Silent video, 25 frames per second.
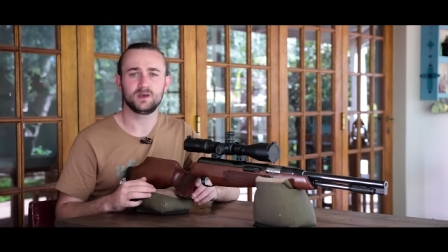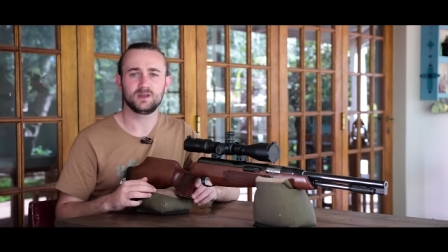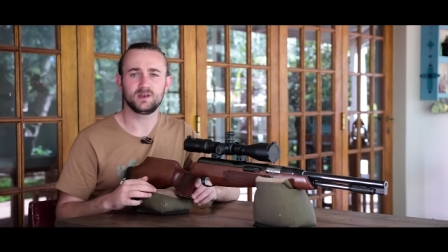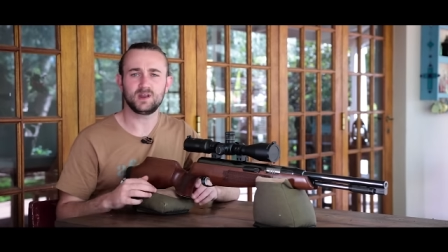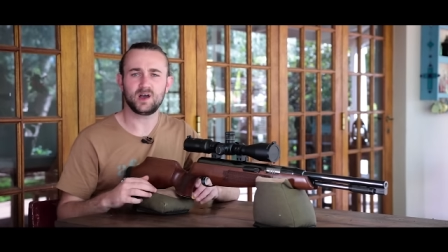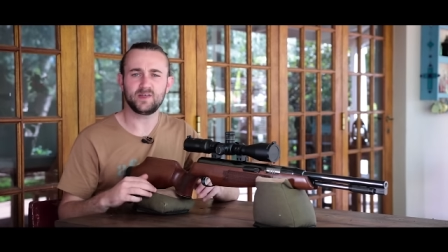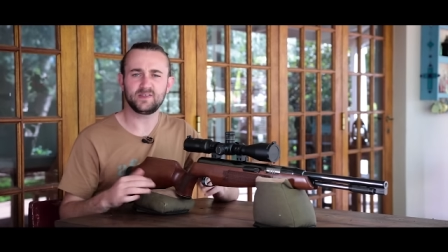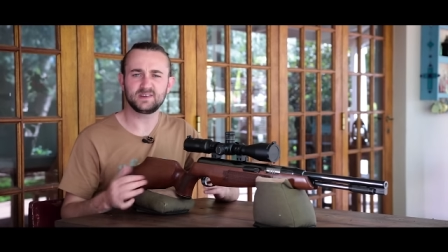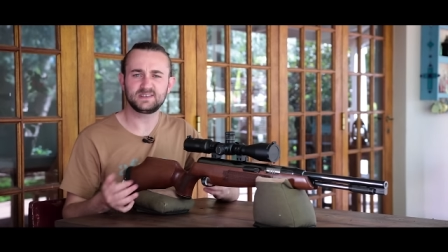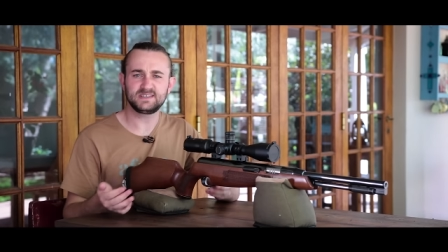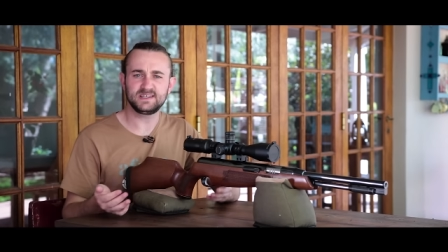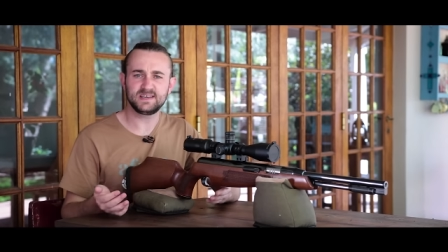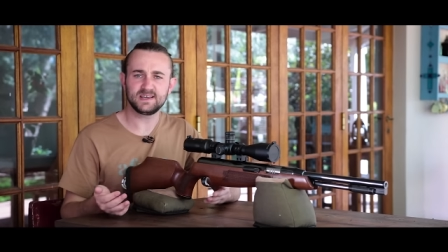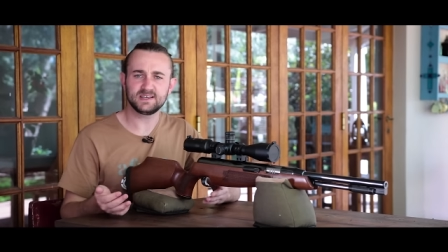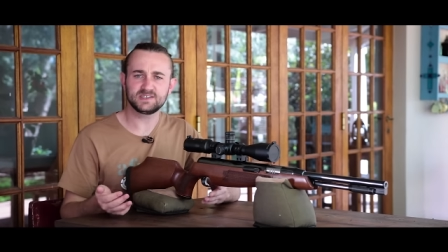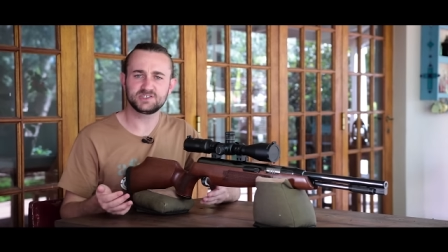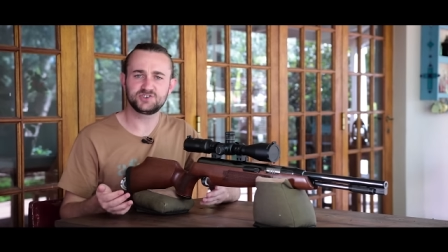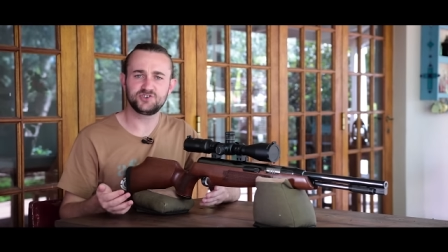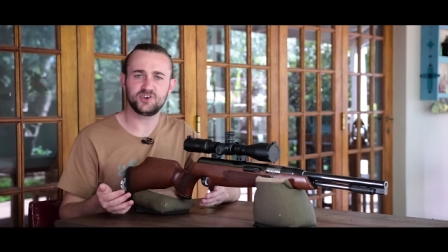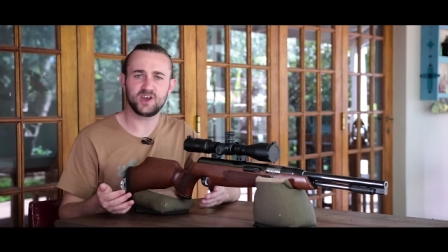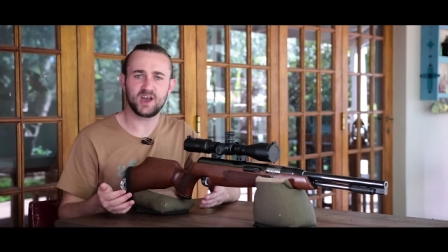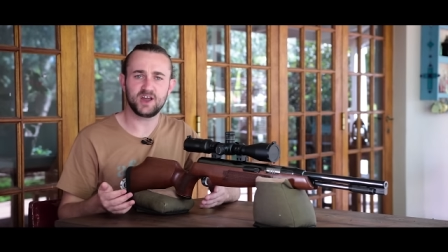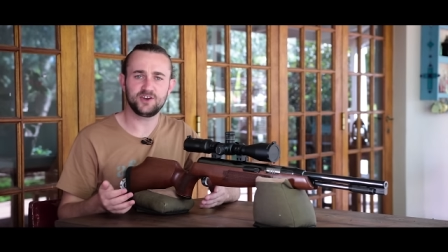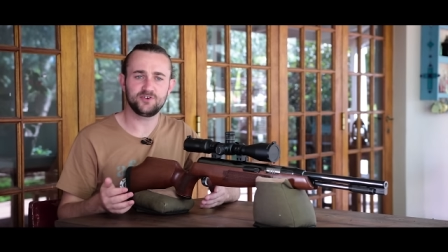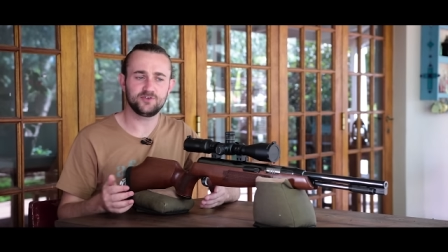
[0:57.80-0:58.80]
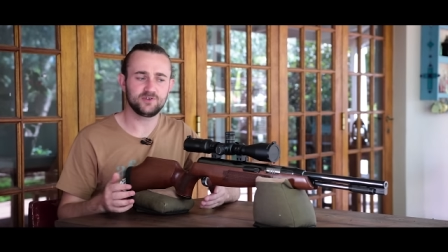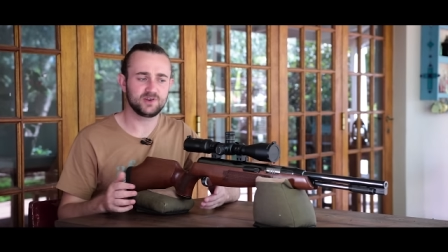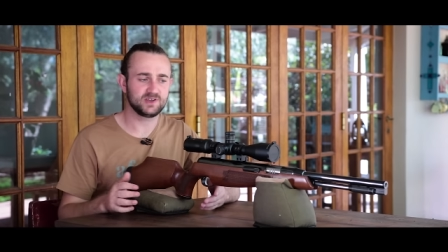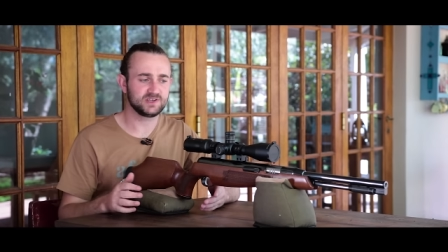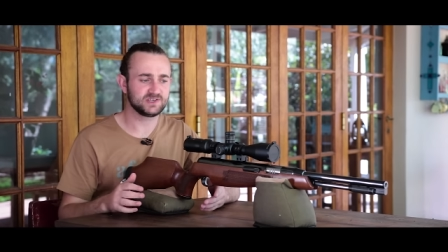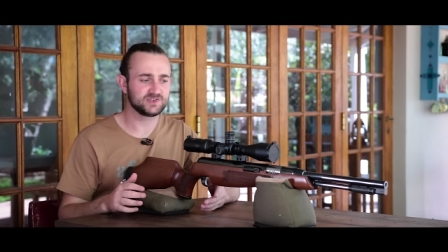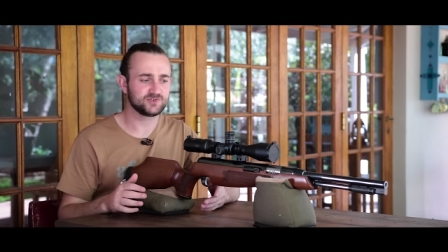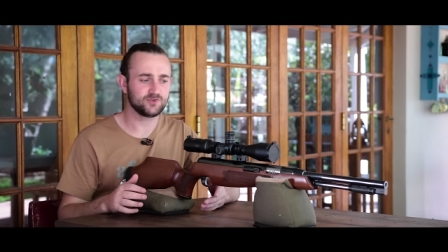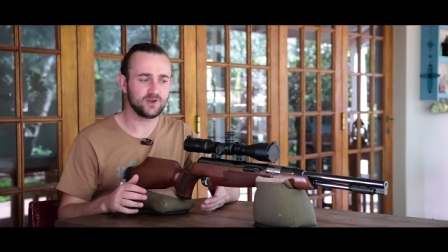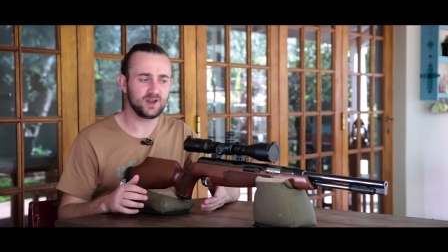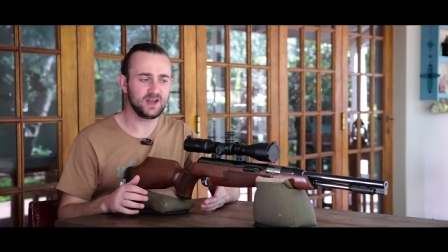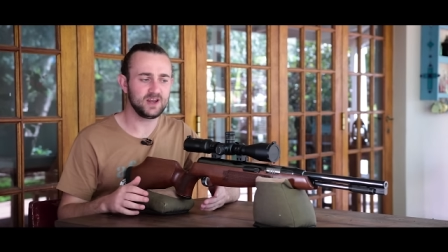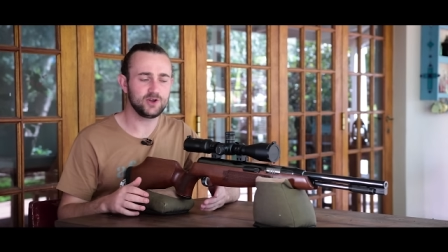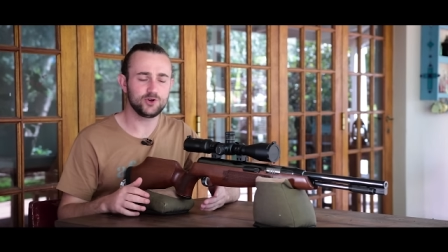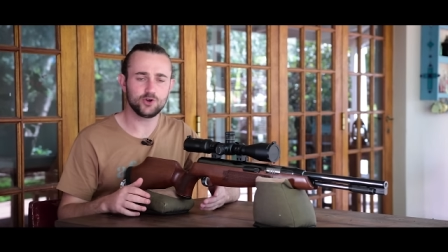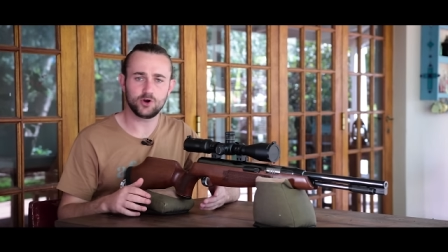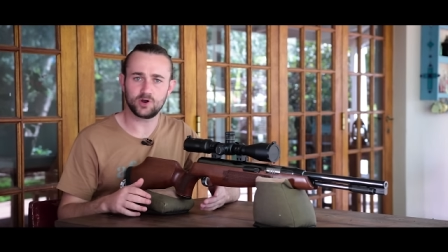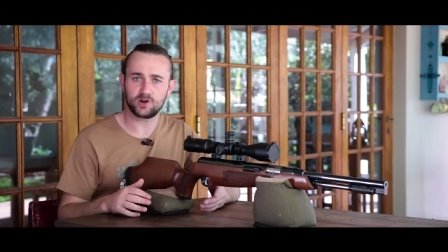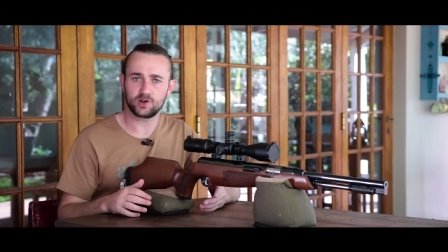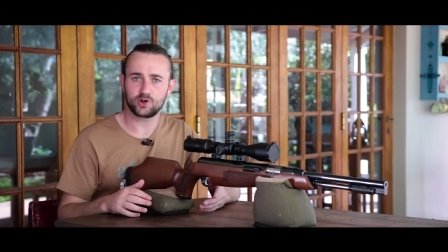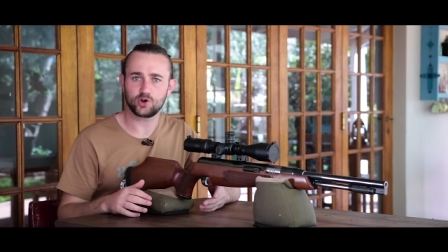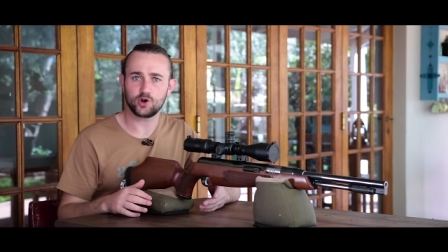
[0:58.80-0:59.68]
Now, the TX200 is really not a